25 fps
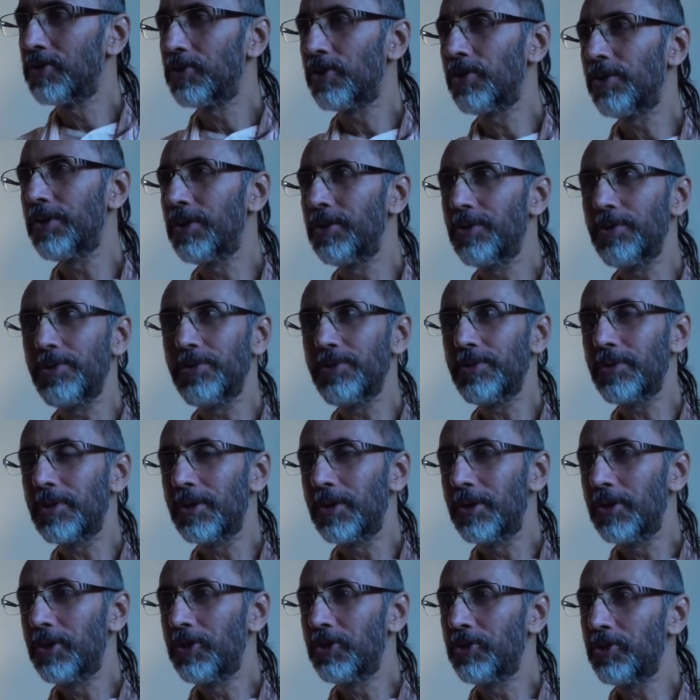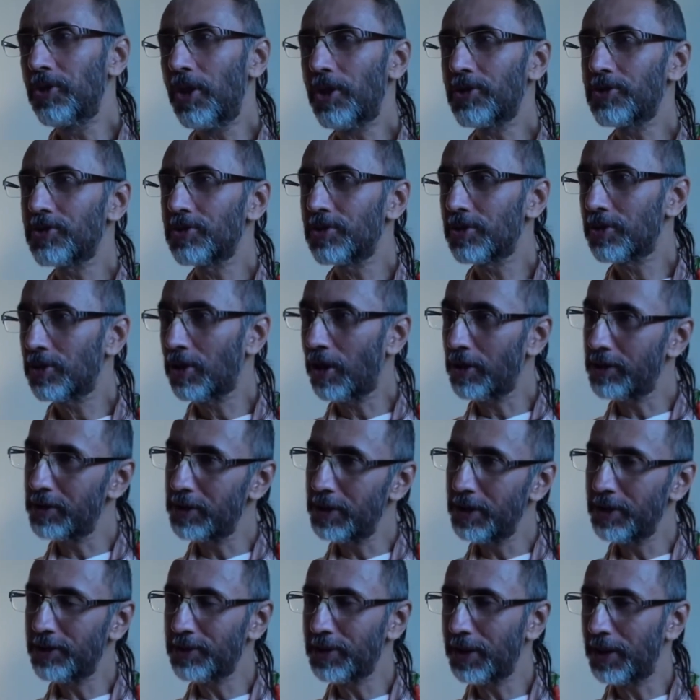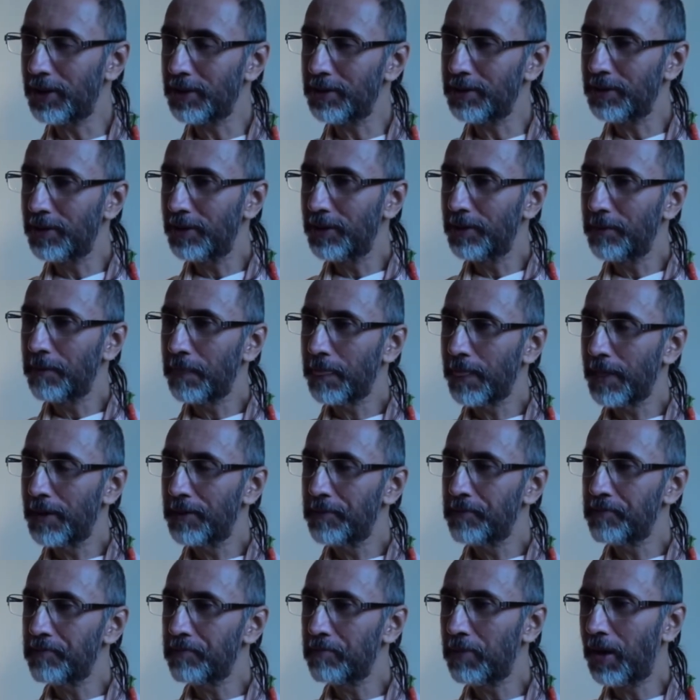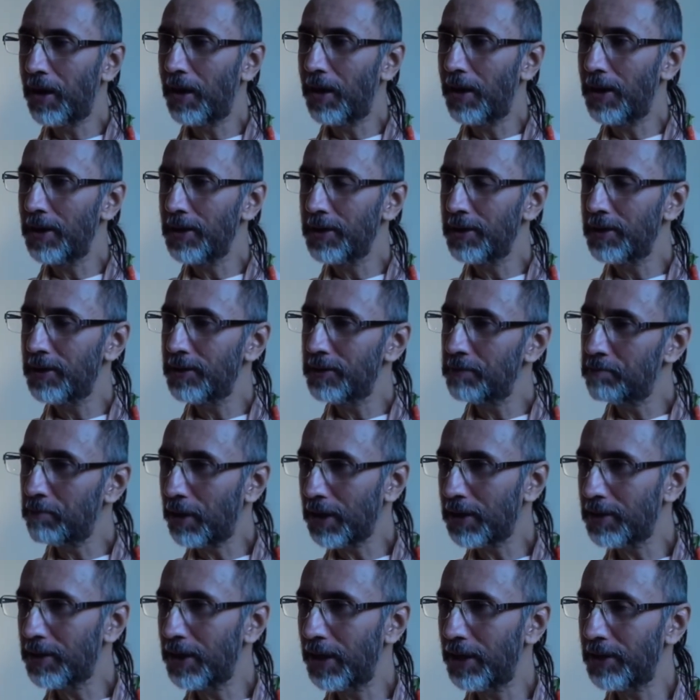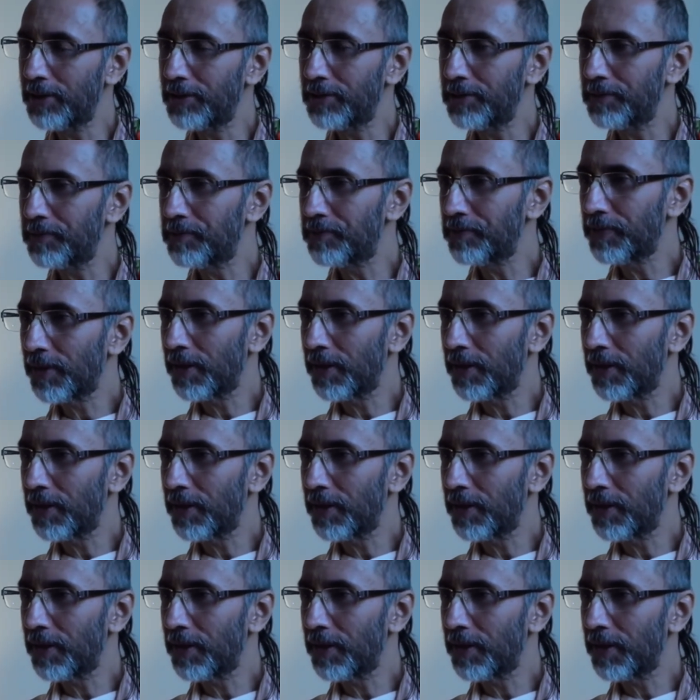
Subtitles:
to you not conditioned by mundane